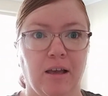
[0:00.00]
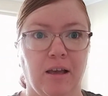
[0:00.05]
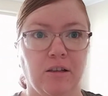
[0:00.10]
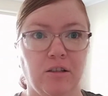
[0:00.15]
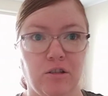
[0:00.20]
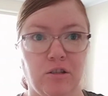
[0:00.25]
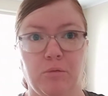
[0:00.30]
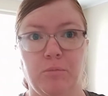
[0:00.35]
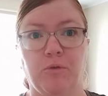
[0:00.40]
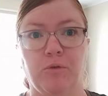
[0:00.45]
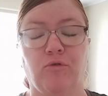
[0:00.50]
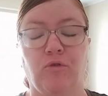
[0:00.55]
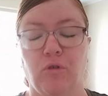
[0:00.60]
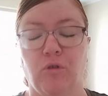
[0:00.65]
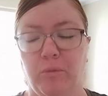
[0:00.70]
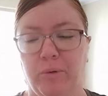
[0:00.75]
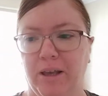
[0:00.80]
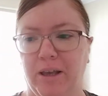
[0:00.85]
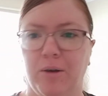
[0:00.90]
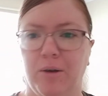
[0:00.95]
So before
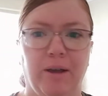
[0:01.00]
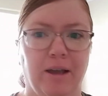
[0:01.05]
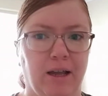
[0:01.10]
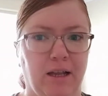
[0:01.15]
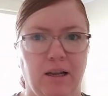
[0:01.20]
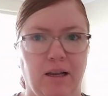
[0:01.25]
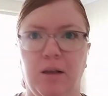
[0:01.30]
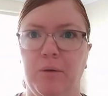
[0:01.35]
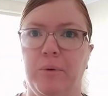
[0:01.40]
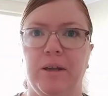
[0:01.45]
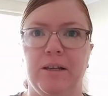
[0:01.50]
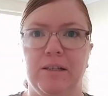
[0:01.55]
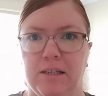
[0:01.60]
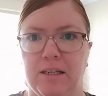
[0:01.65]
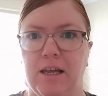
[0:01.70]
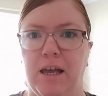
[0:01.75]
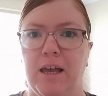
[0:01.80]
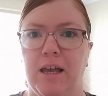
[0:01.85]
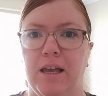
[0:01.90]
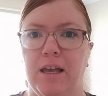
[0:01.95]
we go anywhere
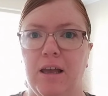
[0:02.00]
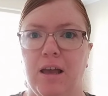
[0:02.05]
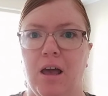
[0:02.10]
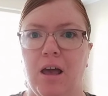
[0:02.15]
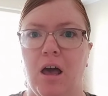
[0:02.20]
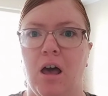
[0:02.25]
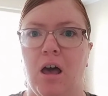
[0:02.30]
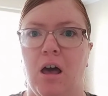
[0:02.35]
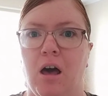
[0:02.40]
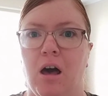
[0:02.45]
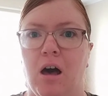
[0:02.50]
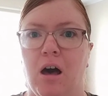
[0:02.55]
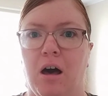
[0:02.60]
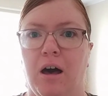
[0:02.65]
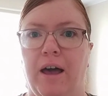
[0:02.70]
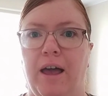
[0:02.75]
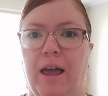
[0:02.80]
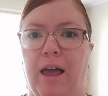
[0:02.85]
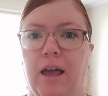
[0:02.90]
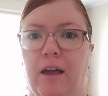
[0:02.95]
today,
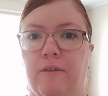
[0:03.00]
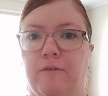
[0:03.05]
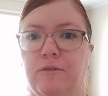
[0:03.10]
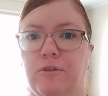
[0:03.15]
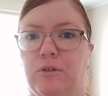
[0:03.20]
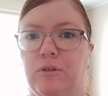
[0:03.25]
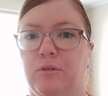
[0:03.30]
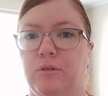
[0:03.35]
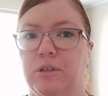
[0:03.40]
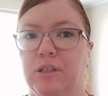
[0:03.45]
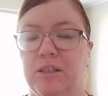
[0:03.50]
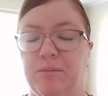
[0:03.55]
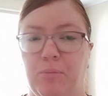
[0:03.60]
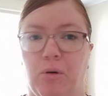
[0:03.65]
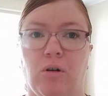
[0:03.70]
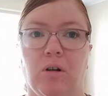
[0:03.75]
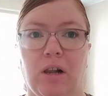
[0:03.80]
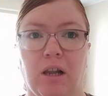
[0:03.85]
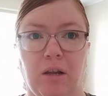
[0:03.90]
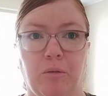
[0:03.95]
I have to
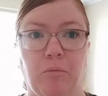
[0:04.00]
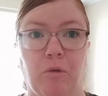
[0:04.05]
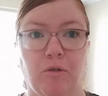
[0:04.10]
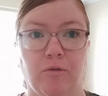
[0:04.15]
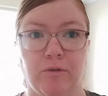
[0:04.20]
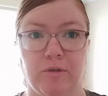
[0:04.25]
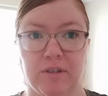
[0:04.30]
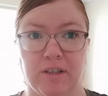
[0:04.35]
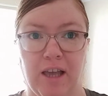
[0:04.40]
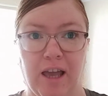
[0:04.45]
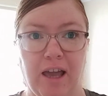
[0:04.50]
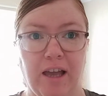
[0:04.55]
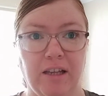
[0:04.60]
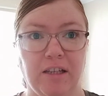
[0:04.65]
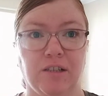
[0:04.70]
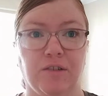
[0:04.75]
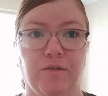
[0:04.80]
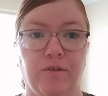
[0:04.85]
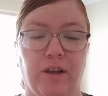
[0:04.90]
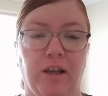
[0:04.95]
spot clean Waffles' cage
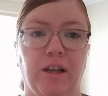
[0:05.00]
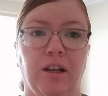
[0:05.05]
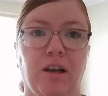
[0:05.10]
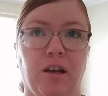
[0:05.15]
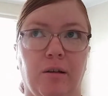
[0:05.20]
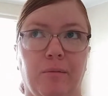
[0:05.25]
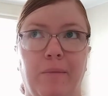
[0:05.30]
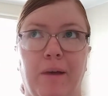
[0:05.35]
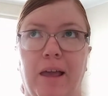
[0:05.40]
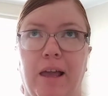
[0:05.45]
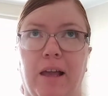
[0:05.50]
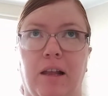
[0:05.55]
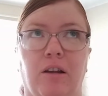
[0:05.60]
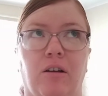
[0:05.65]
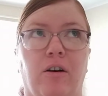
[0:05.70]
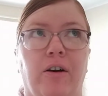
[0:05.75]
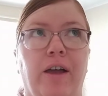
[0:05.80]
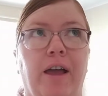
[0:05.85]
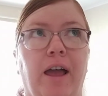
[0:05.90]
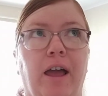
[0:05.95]
and feed him, and
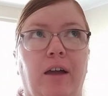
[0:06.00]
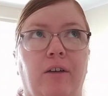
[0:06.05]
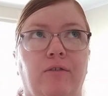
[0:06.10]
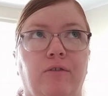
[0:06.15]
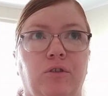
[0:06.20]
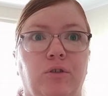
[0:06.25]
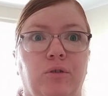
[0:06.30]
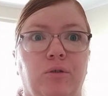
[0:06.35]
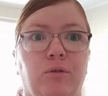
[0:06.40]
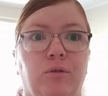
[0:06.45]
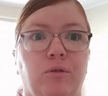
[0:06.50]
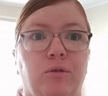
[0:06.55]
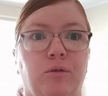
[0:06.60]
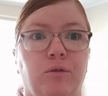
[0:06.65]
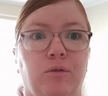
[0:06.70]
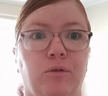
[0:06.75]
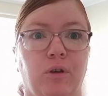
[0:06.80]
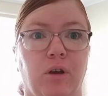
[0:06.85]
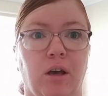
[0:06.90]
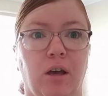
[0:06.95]
I have
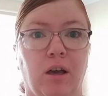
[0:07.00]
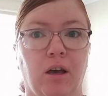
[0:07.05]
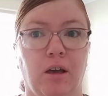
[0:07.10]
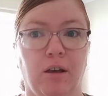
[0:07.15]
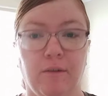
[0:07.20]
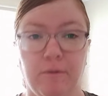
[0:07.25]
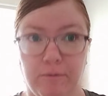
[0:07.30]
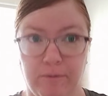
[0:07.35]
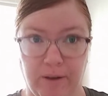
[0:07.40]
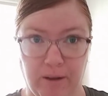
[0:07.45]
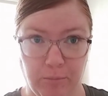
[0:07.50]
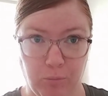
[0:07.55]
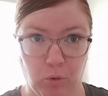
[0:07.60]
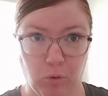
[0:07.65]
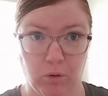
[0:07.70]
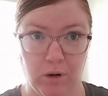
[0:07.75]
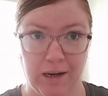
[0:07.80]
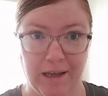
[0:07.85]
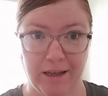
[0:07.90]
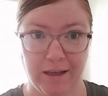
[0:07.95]
to feed
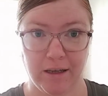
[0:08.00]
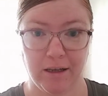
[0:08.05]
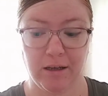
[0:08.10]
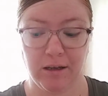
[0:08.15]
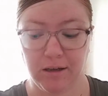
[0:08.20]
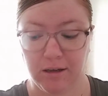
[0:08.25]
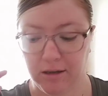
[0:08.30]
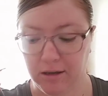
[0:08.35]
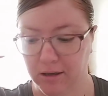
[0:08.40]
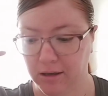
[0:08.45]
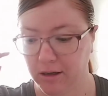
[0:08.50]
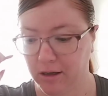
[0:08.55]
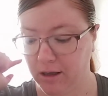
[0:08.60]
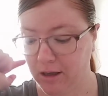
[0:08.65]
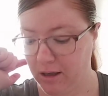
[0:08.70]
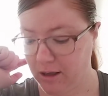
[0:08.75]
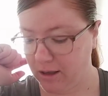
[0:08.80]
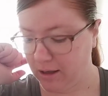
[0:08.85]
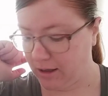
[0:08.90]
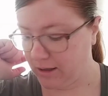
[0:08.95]
Paulie.
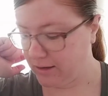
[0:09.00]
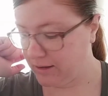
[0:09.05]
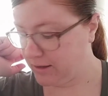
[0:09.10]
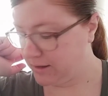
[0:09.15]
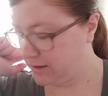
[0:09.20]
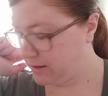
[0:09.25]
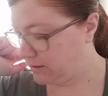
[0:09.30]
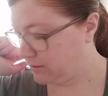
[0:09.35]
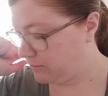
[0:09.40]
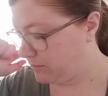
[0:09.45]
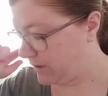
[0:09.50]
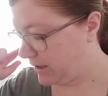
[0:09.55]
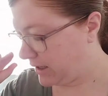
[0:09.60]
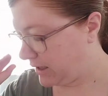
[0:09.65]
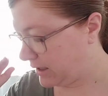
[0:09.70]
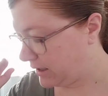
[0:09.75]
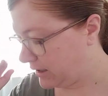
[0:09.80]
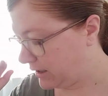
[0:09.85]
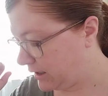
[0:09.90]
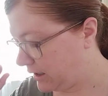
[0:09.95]
And this little
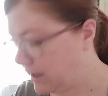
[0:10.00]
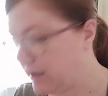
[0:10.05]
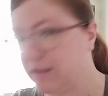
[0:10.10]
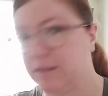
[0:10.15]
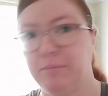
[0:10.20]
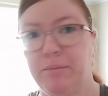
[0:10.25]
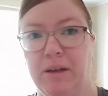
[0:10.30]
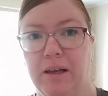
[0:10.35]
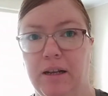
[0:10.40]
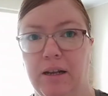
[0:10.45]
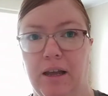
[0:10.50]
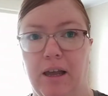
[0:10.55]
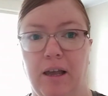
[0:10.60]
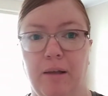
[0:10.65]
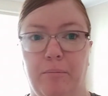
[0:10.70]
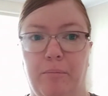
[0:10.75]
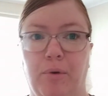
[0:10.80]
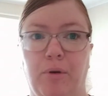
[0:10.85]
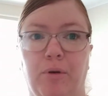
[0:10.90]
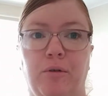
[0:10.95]
man has been a
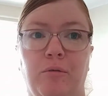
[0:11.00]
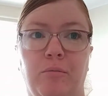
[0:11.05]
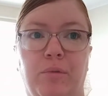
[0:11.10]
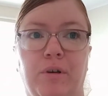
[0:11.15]
poop